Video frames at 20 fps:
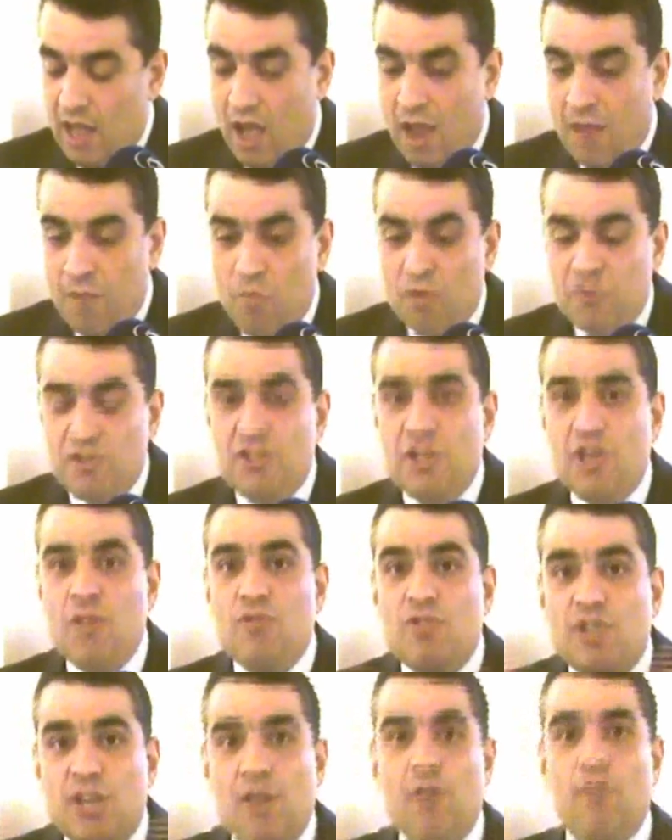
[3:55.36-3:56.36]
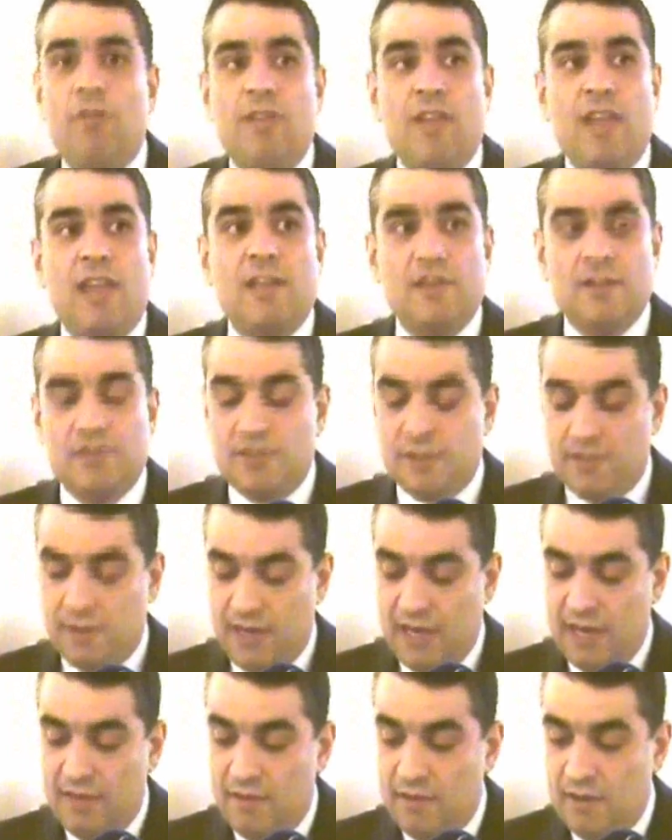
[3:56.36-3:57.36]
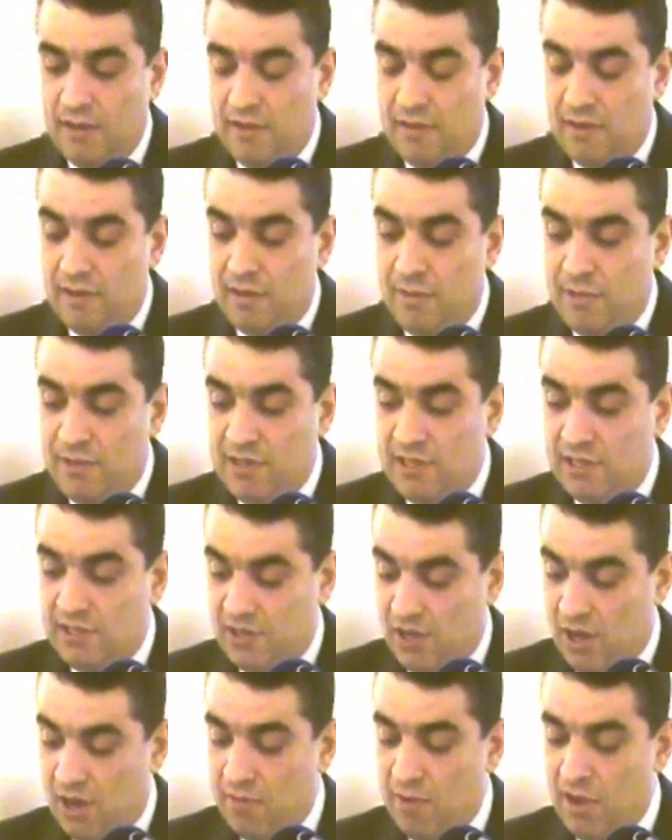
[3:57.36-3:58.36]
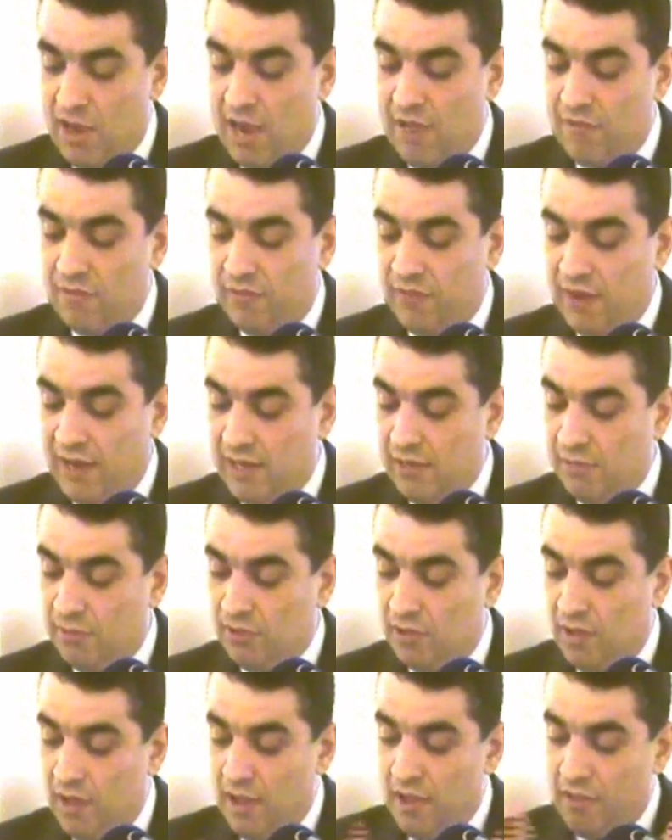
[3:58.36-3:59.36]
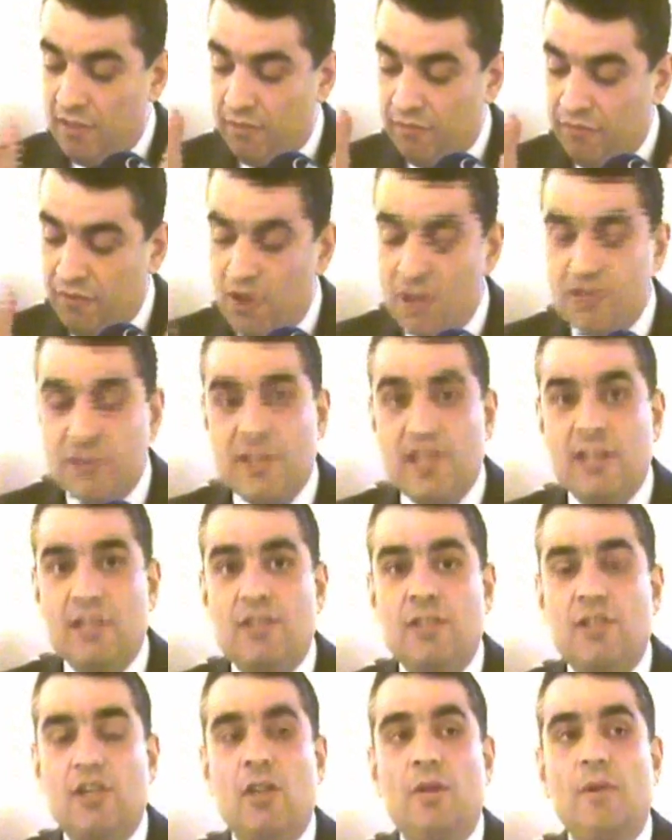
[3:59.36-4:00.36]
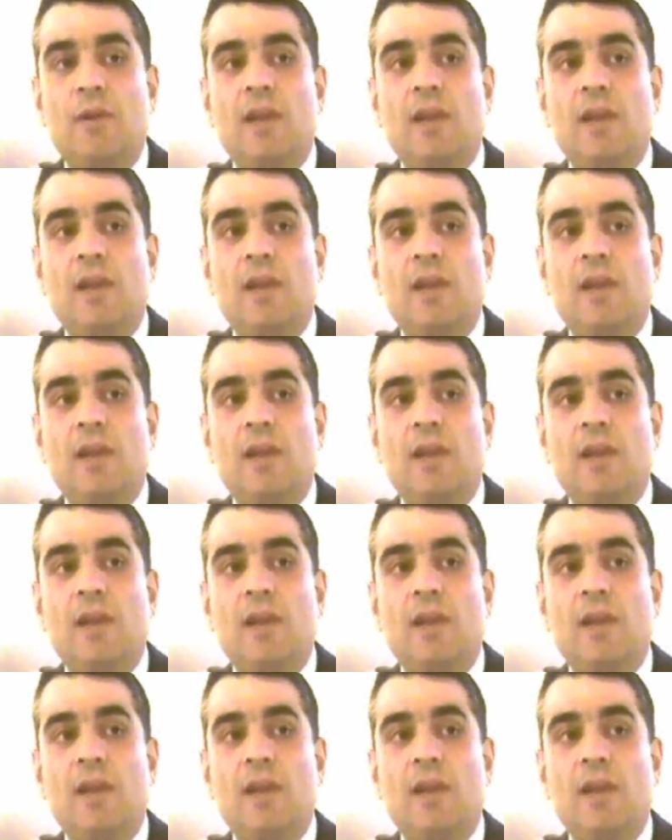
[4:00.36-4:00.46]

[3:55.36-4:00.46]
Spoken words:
I want to do two things in the limited time I have available. The first thing to do